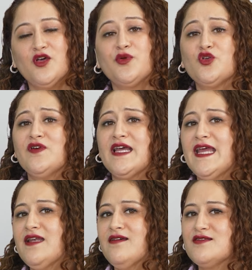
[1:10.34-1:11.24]
With over
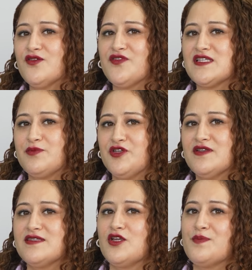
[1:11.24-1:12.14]
8 years of
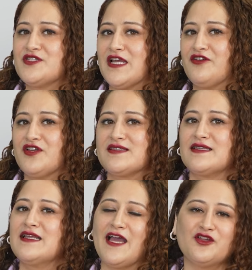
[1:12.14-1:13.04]
experience in obstetrics
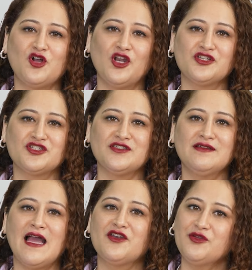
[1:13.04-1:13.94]
and gynecology
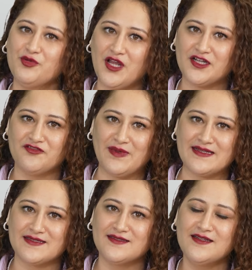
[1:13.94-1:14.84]
and reproductive
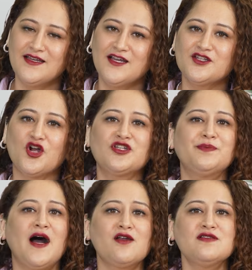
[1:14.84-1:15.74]
medicine, Dr.
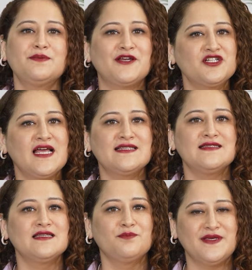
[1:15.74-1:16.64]
Parul
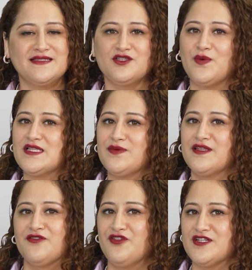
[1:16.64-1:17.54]
specializes in PCOS with
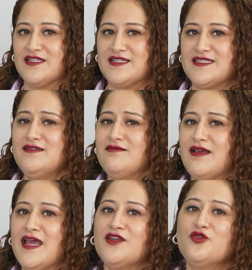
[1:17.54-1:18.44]
infertility,
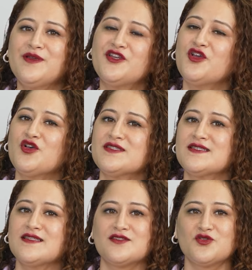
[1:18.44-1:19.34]

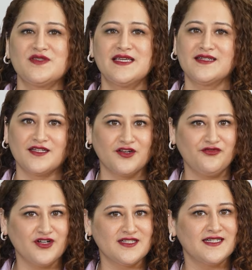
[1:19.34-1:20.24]
endometriosis associated
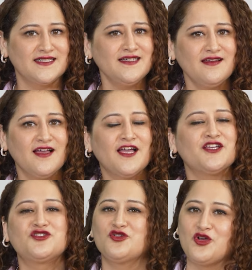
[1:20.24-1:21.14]
infertility,
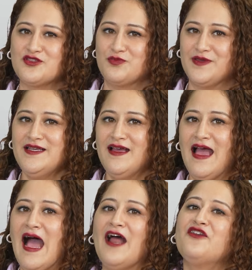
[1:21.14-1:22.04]
hysteroscopy,
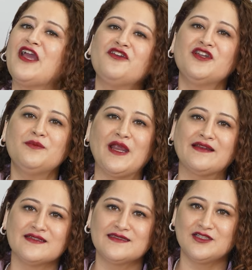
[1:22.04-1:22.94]
and recurrent
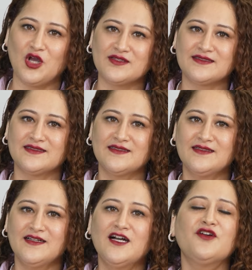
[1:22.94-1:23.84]
pregnancy loss.
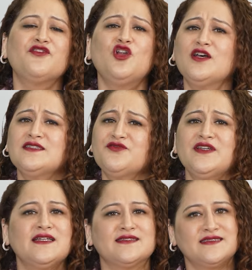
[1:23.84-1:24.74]
Her
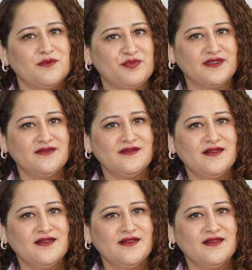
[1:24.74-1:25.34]
philosophy is simple.